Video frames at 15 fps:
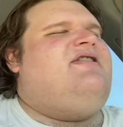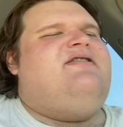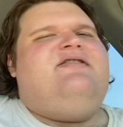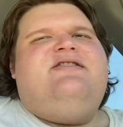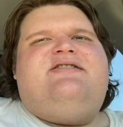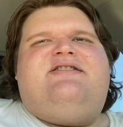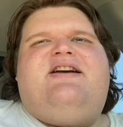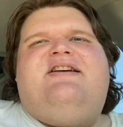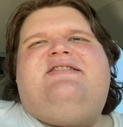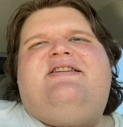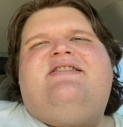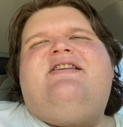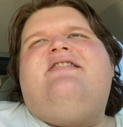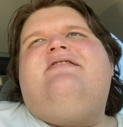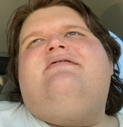just
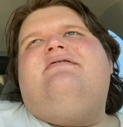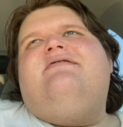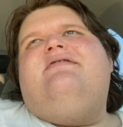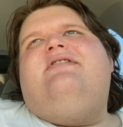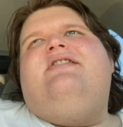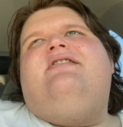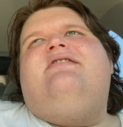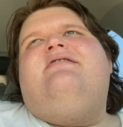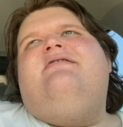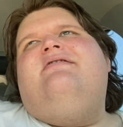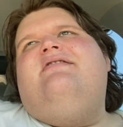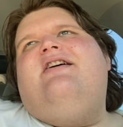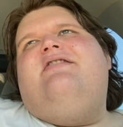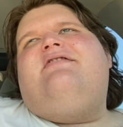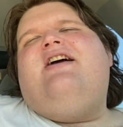chasing that,
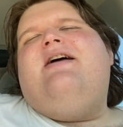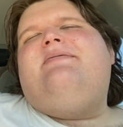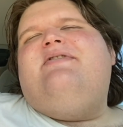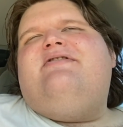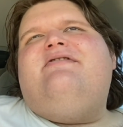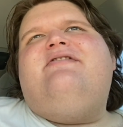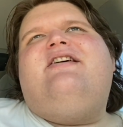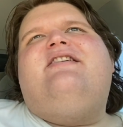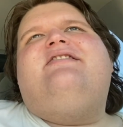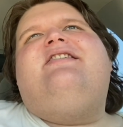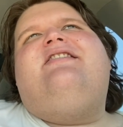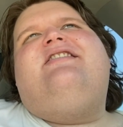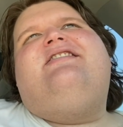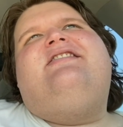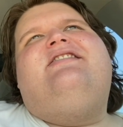that rabbit through that
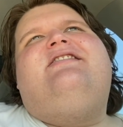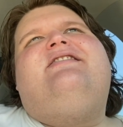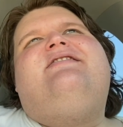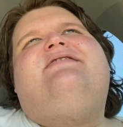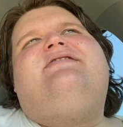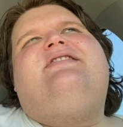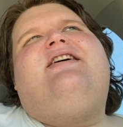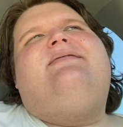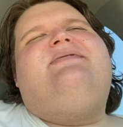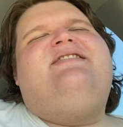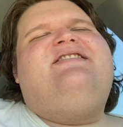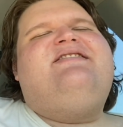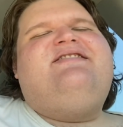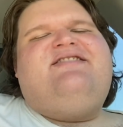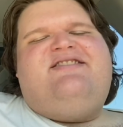garden out of
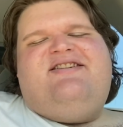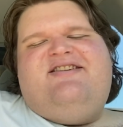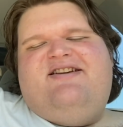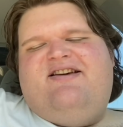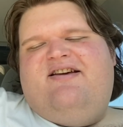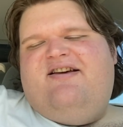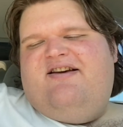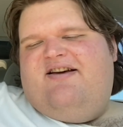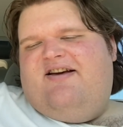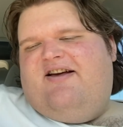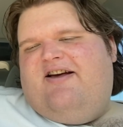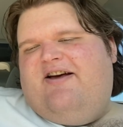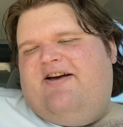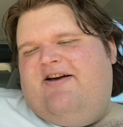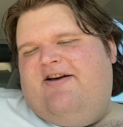topics.
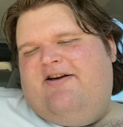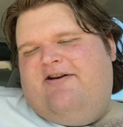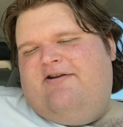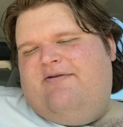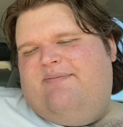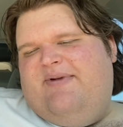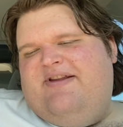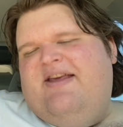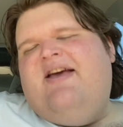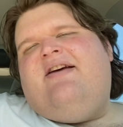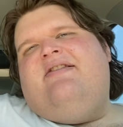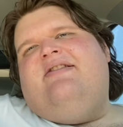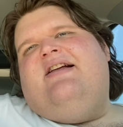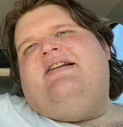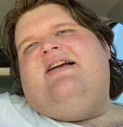I
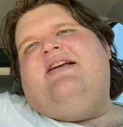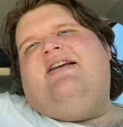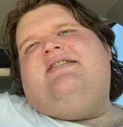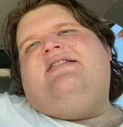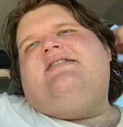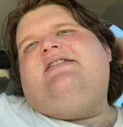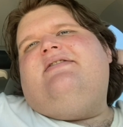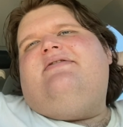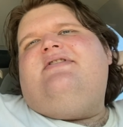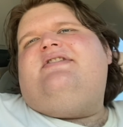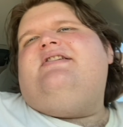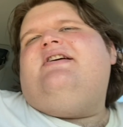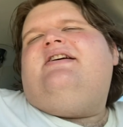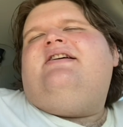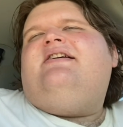guess that's it for
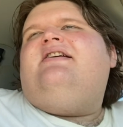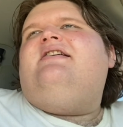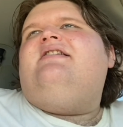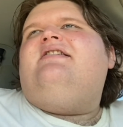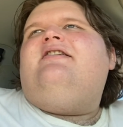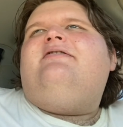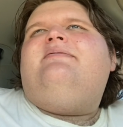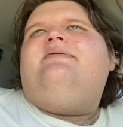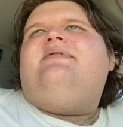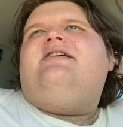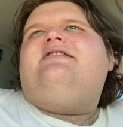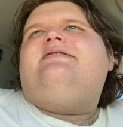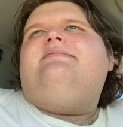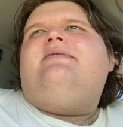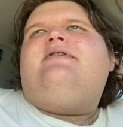today, and I'll be back
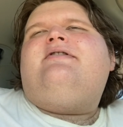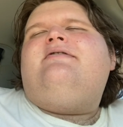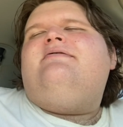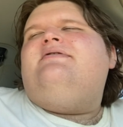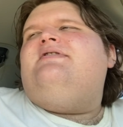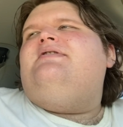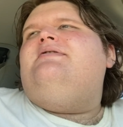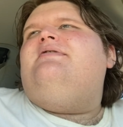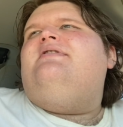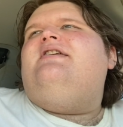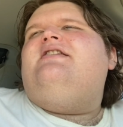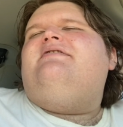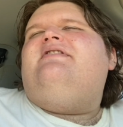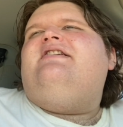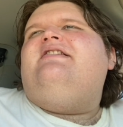tomorrow to do
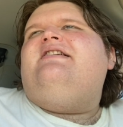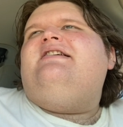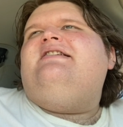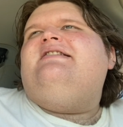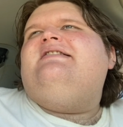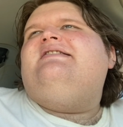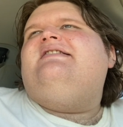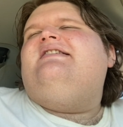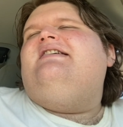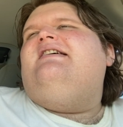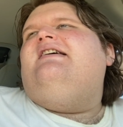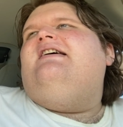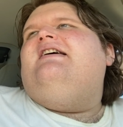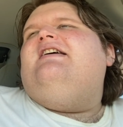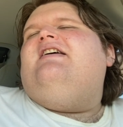another one of these.
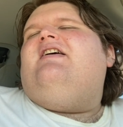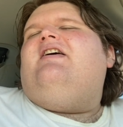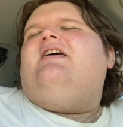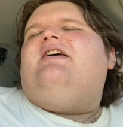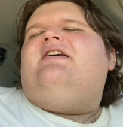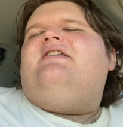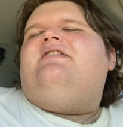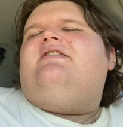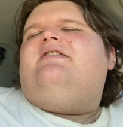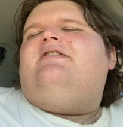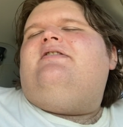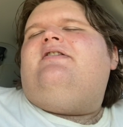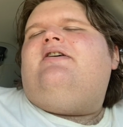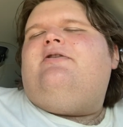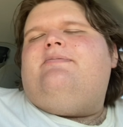And
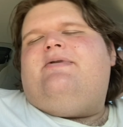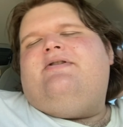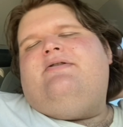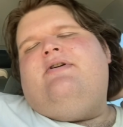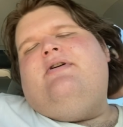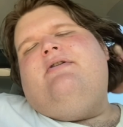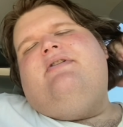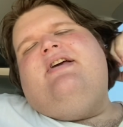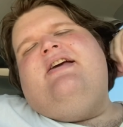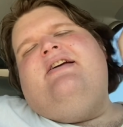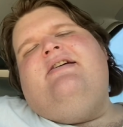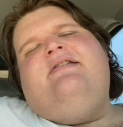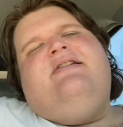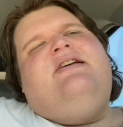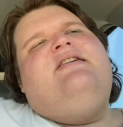I hope you're doing okay,
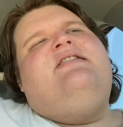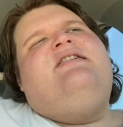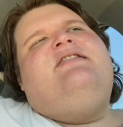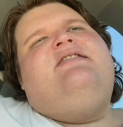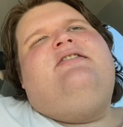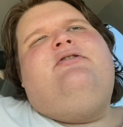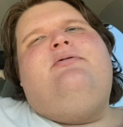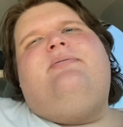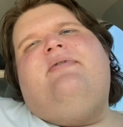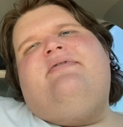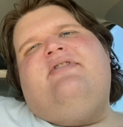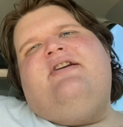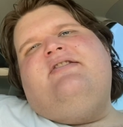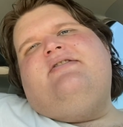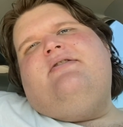Lilla. I hope
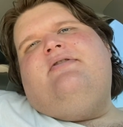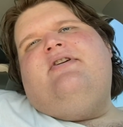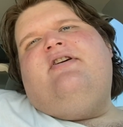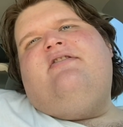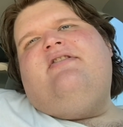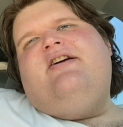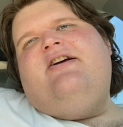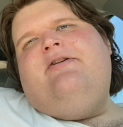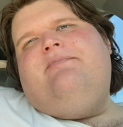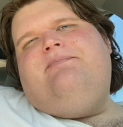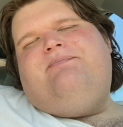everything's going all right.